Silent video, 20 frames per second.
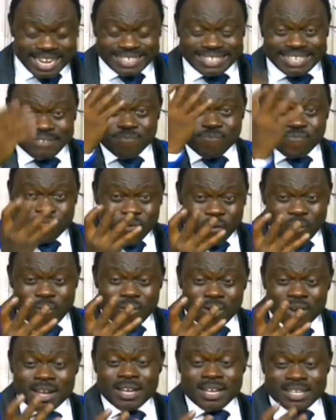Therefore,
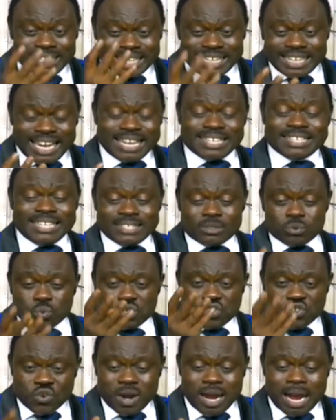the candidate will
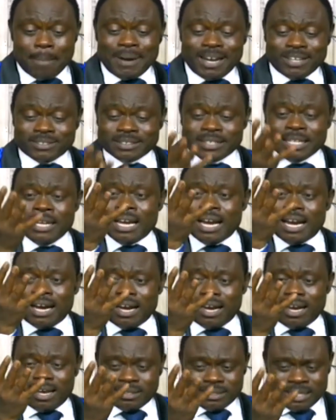know about
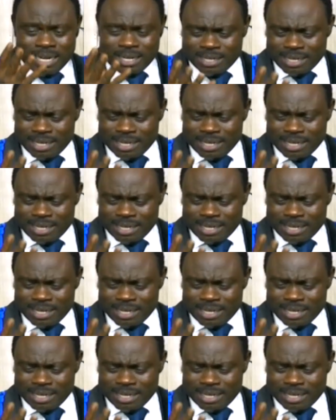Ahmed,